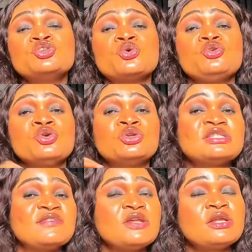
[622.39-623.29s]
So you're
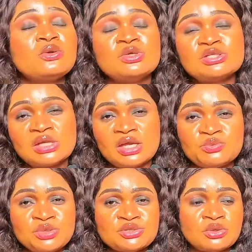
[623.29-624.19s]
definitely going to get
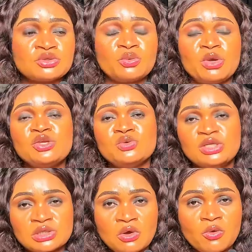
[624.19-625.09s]
result when you
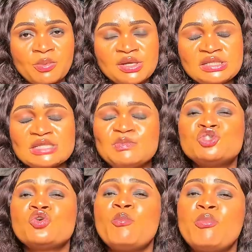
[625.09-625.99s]
incorporate this. Please
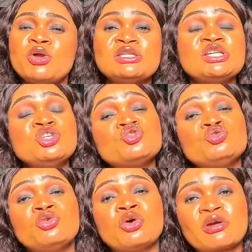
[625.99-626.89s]
don't pour it into
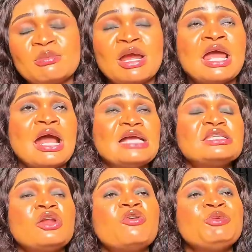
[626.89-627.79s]
your cream. I
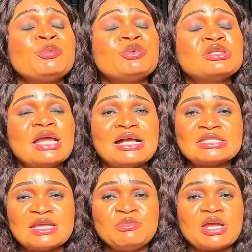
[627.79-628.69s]
see a lot of people
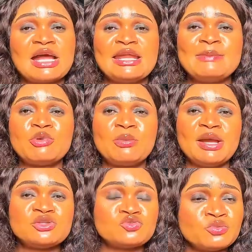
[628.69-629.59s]
asking me, can I pour my
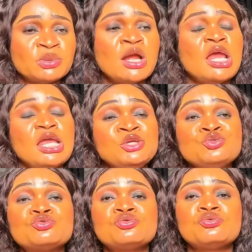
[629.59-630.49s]
tube
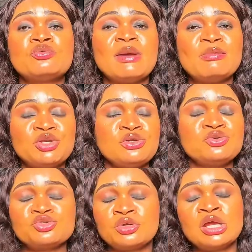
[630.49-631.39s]
into my body
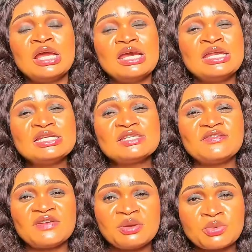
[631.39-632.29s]
lotion? It is a
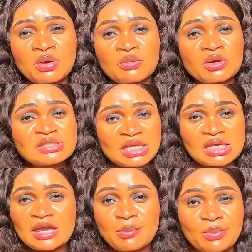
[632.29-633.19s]
very wrong
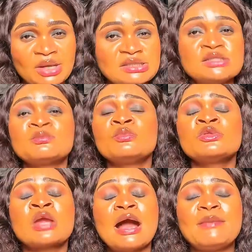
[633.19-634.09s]
skincare
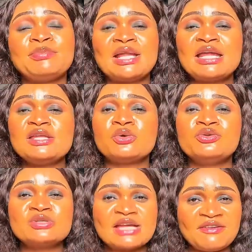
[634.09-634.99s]
practice. Apply it on
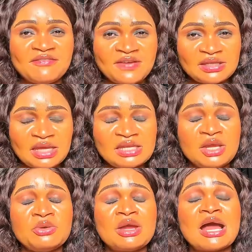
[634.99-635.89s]
those affected
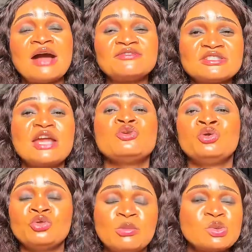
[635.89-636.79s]
area after
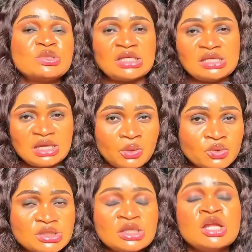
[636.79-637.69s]
your normal skincare
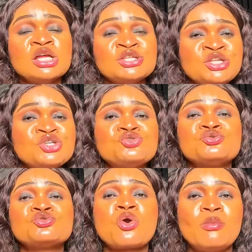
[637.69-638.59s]
routine. This
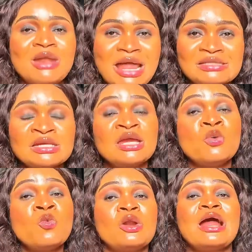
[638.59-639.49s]
should come last
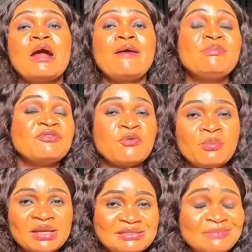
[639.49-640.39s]
1 hour before
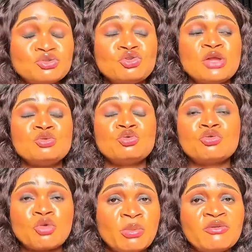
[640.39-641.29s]
bedtime so that you don't
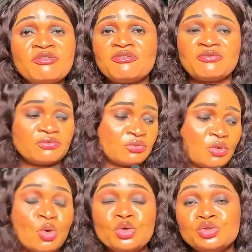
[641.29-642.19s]
rub off
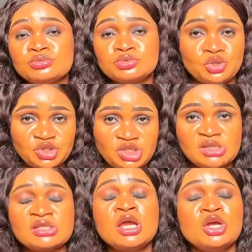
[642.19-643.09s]
on your
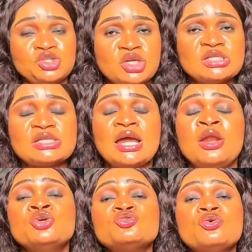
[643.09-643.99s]
sheets. Do you understand?
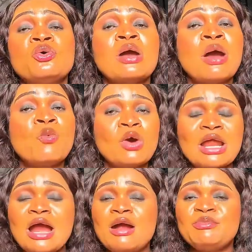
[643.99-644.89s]
So 1
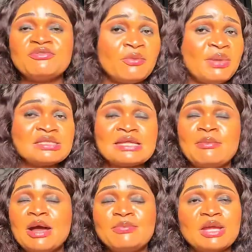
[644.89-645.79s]
hour before
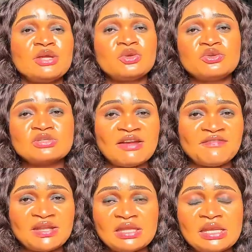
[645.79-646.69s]
bedtime, apply it on those
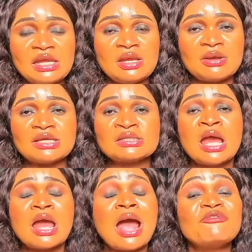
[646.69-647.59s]
affected areas
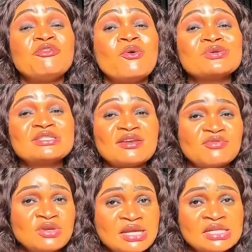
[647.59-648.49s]
for
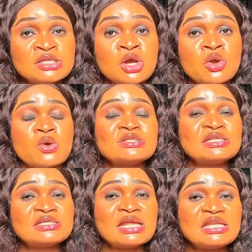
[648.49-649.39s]
7 days,
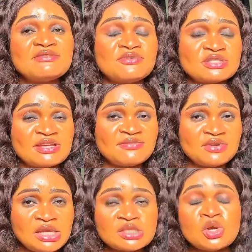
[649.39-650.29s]
consistently for 7
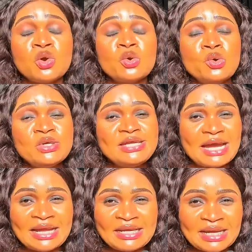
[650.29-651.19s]
days, only
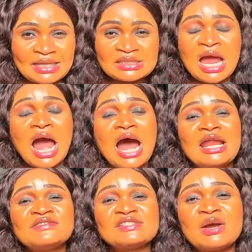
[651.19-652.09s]
at night, and
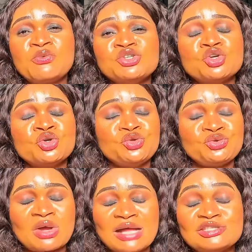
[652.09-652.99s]
after which
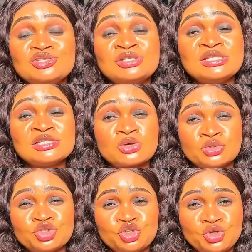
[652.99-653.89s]
you can
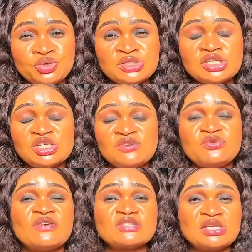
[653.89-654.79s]
discontinue usage if
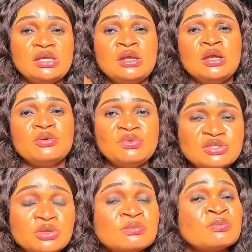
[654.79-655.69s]
you have seen
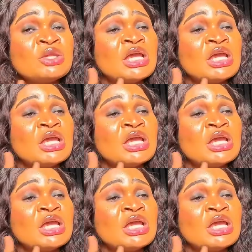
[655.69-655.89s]
result.